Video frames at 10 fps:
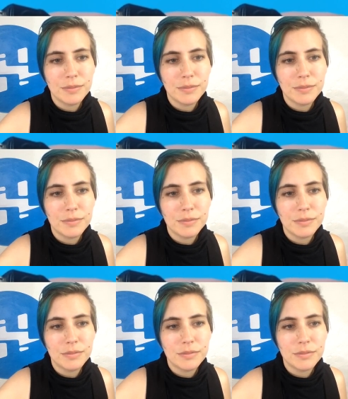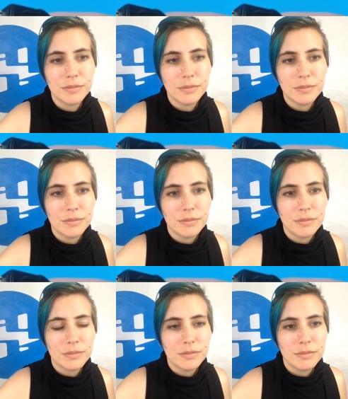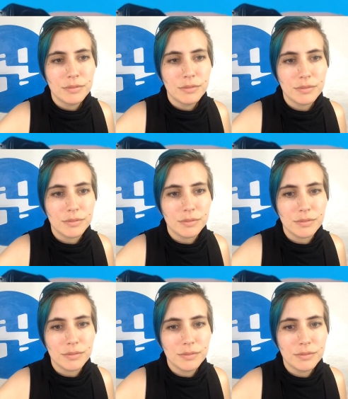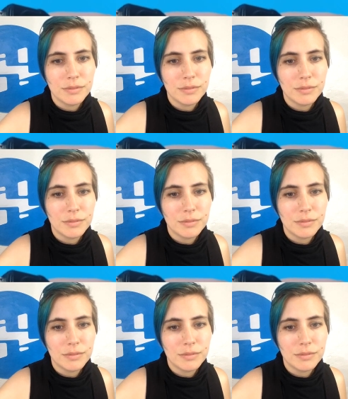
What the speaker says: Nobody speaks.